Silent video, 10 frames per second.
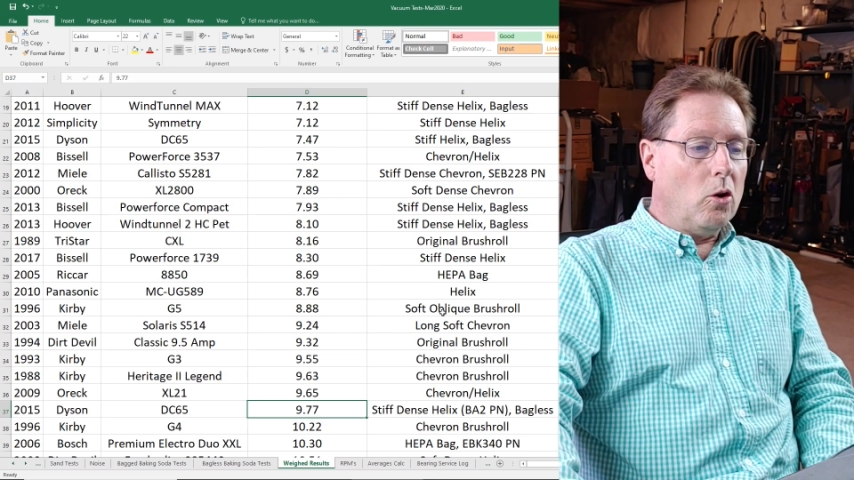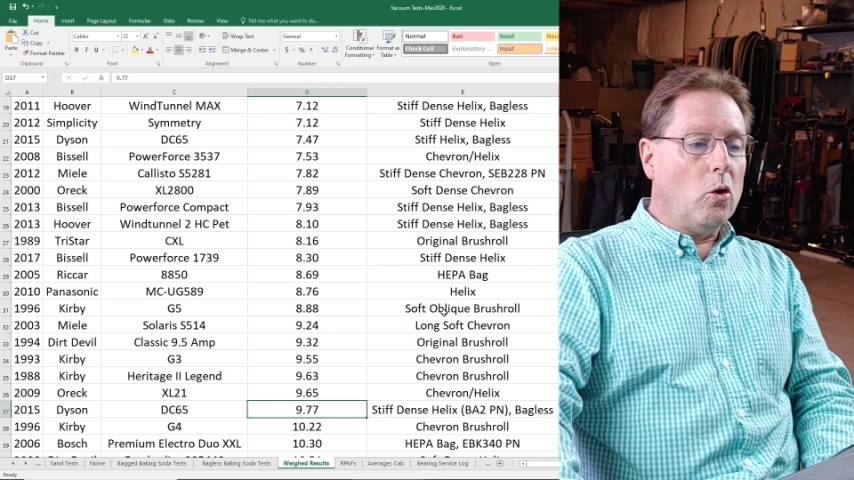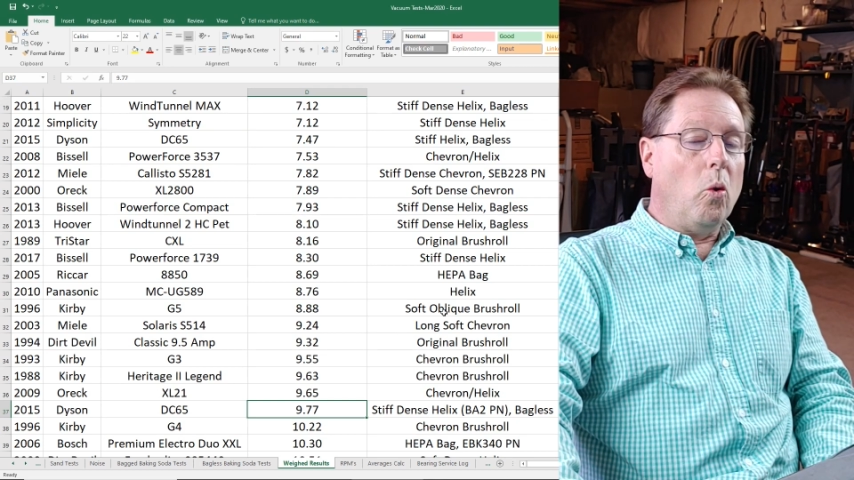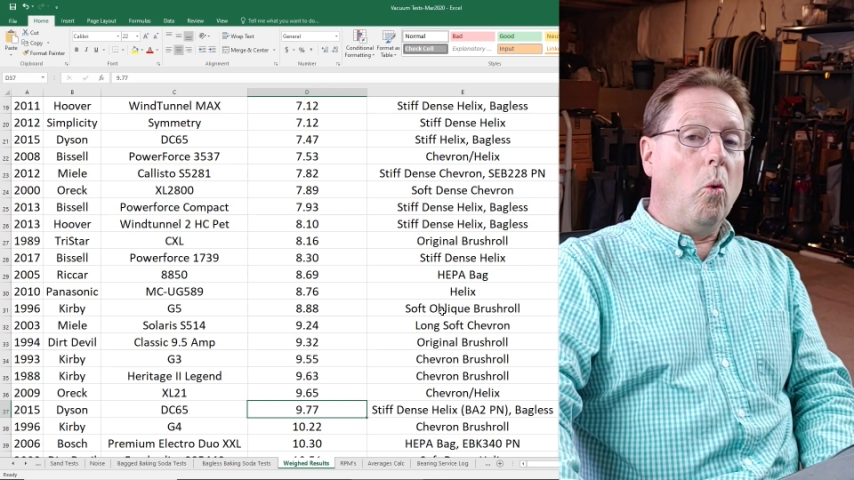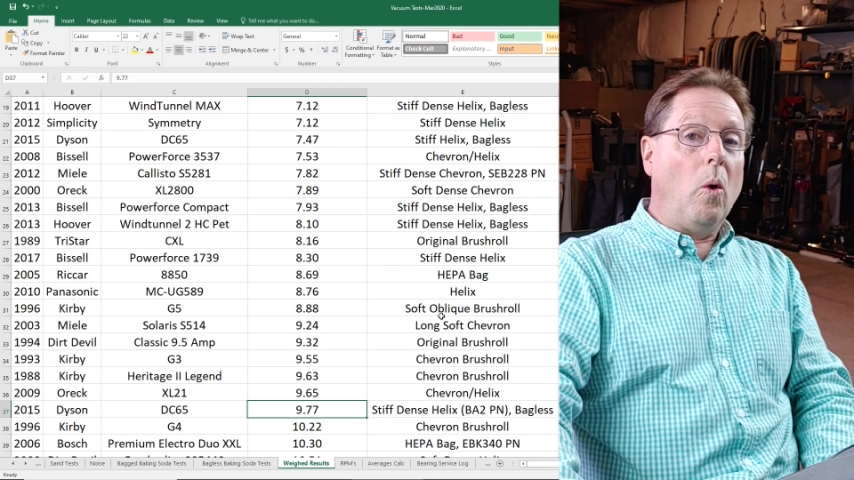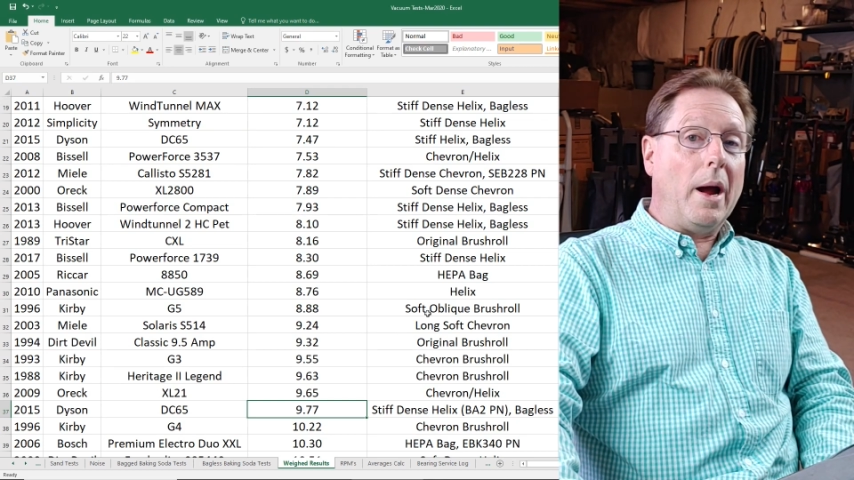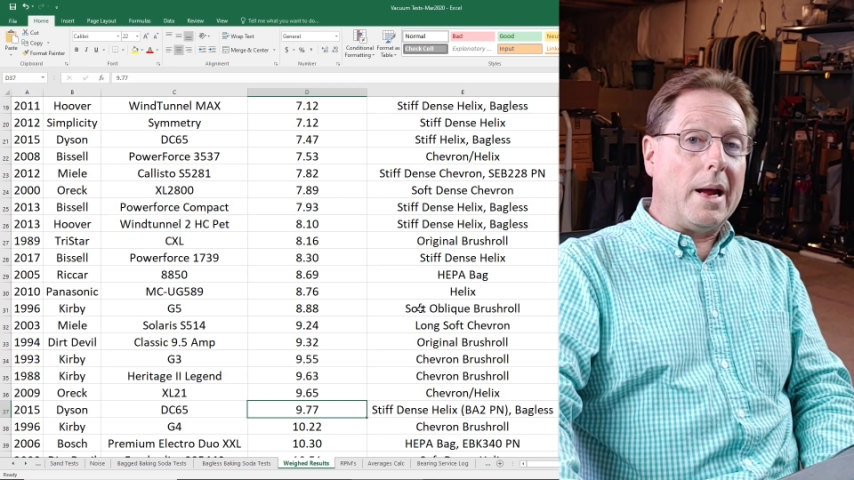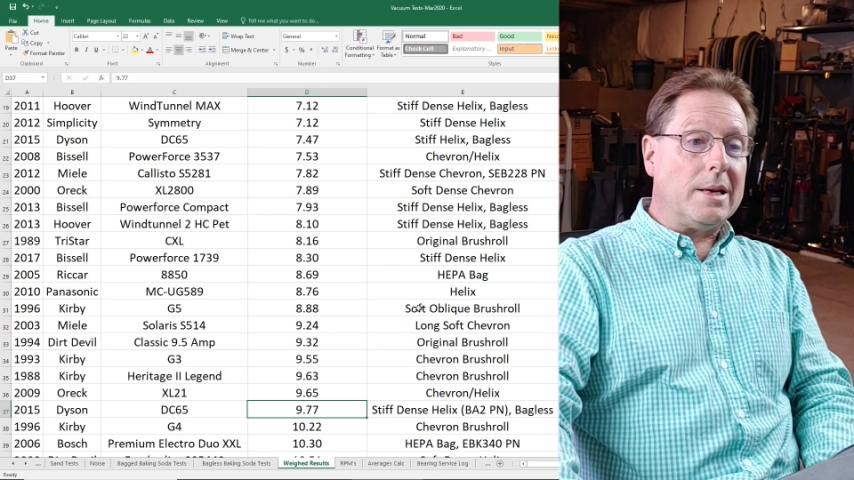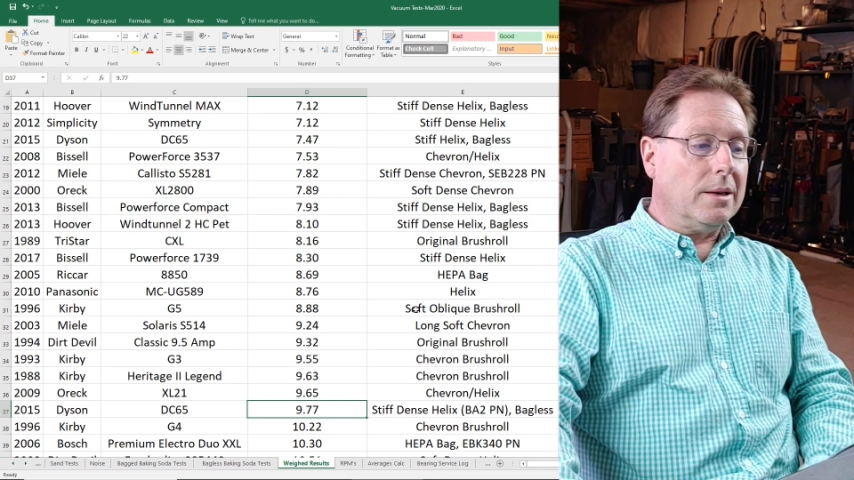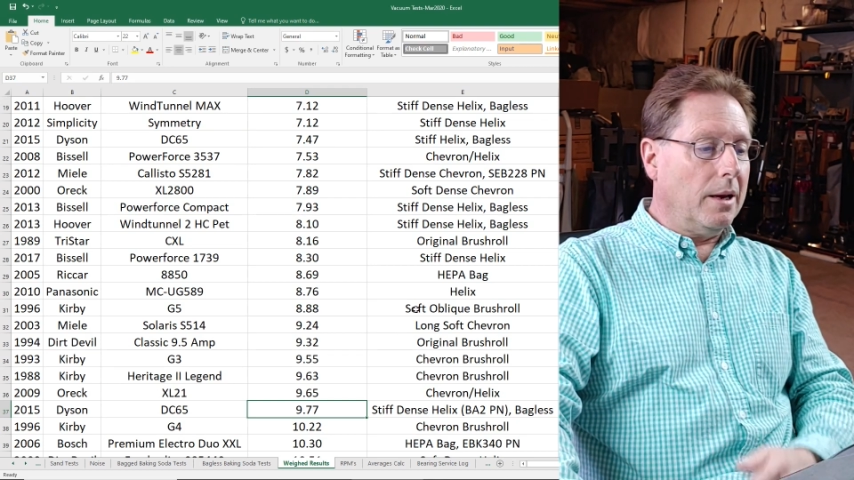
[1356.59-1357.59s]

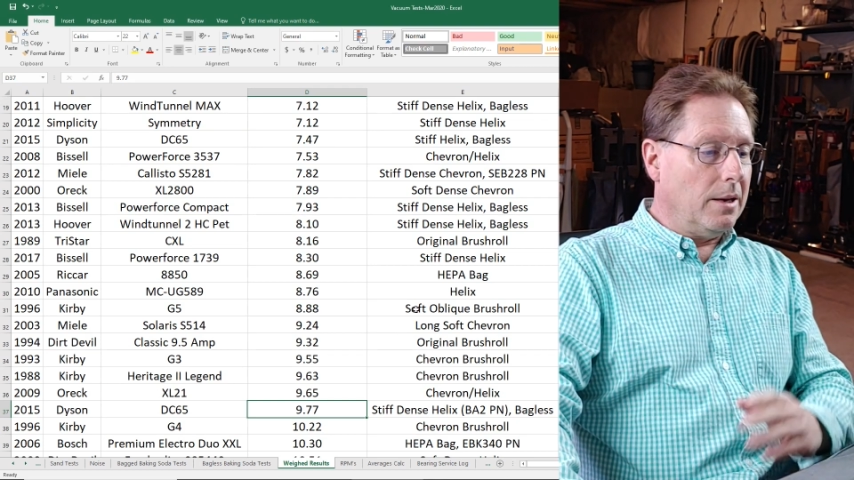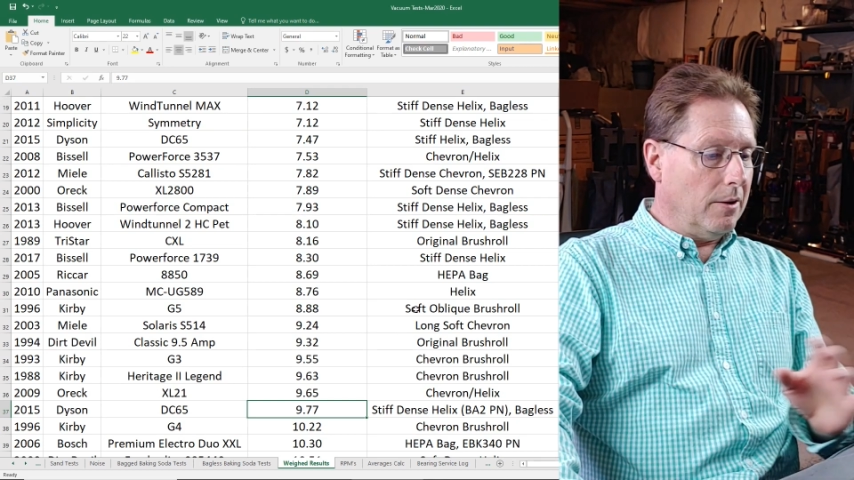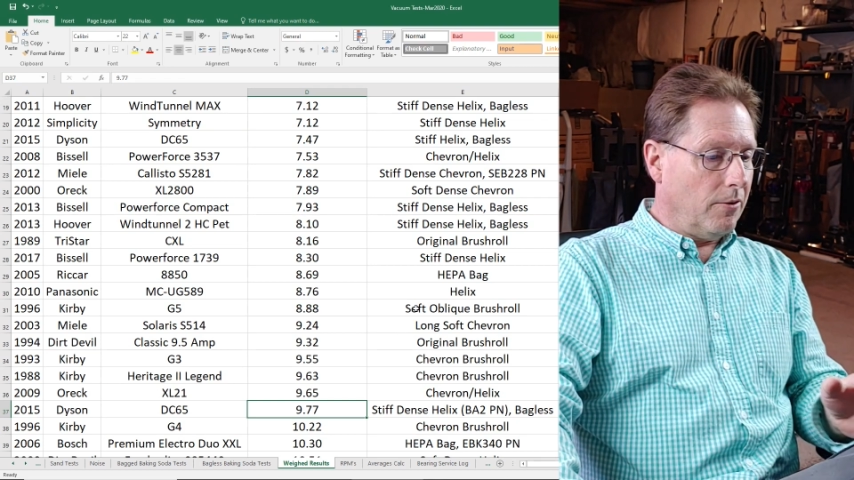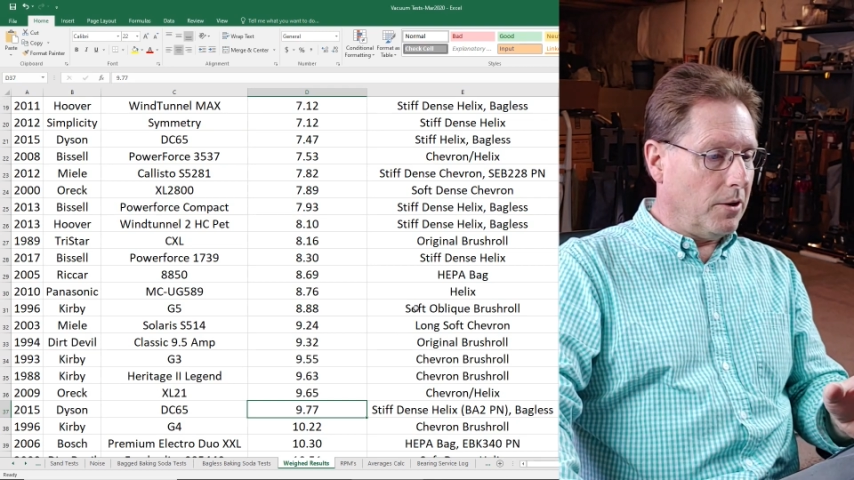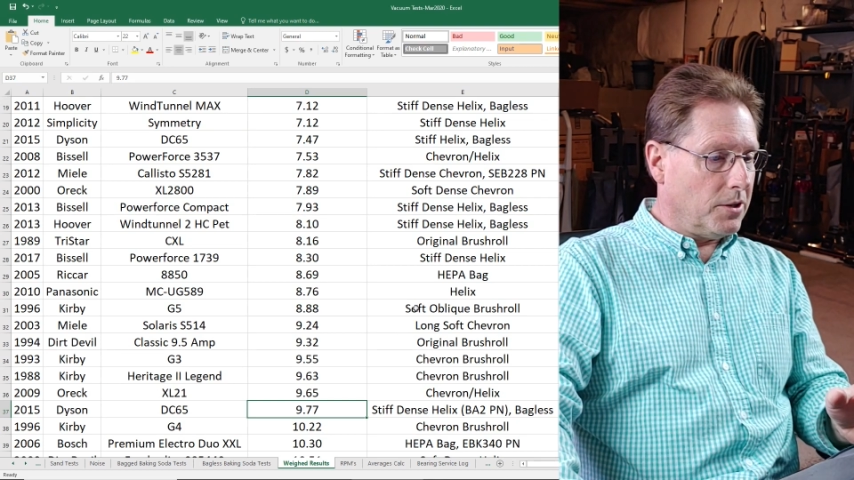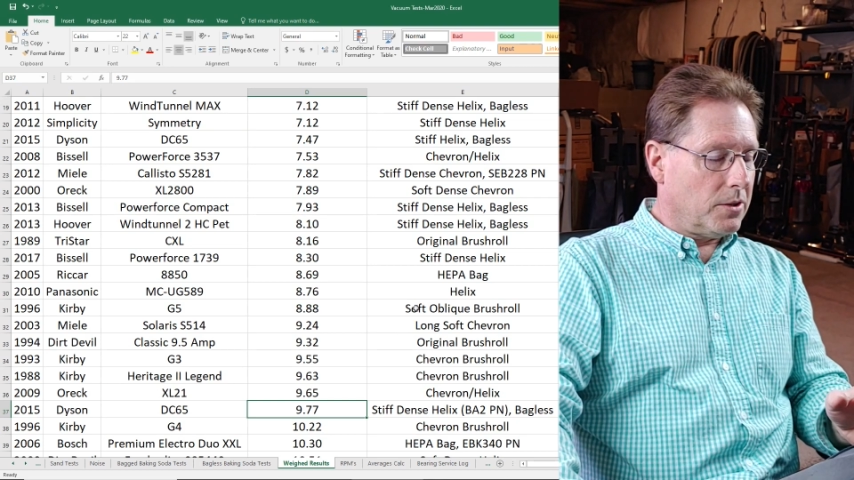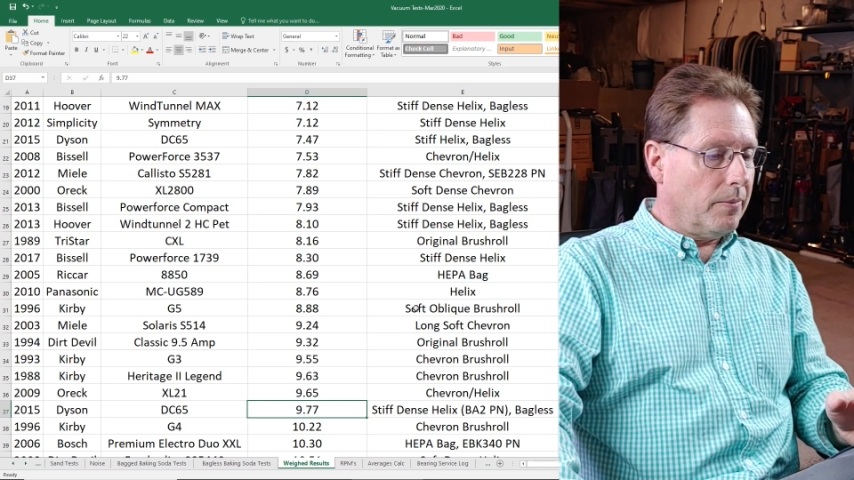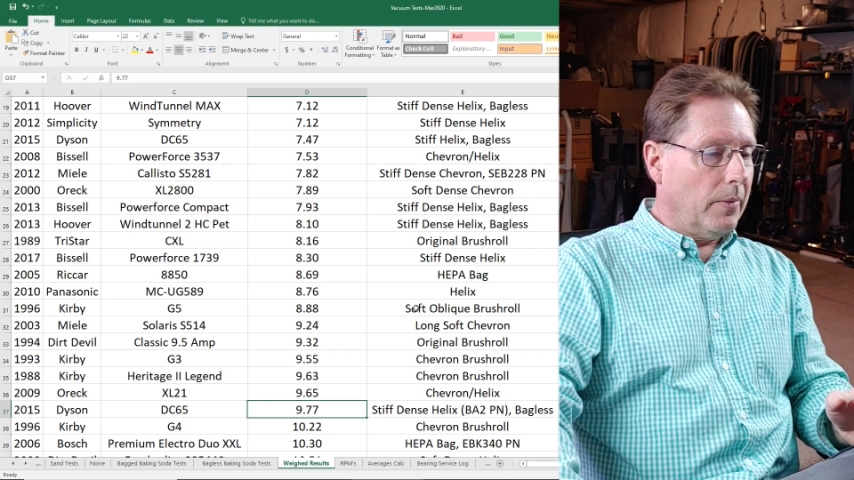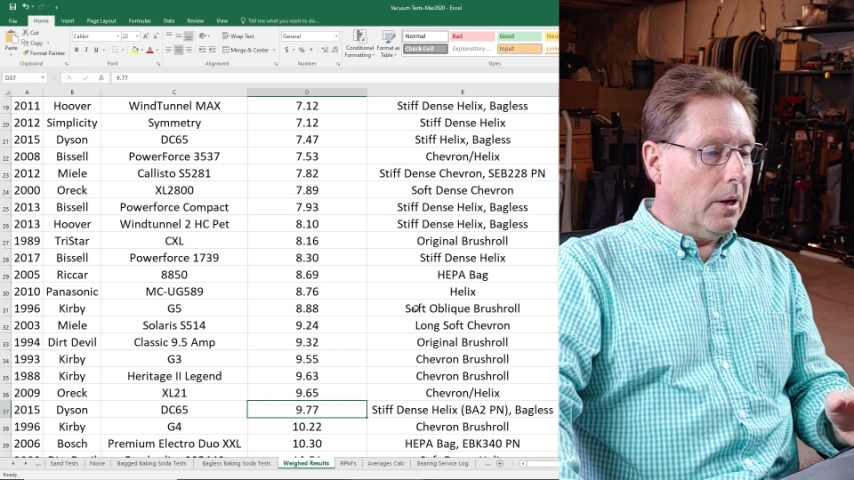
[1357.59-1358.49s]
quite a difference.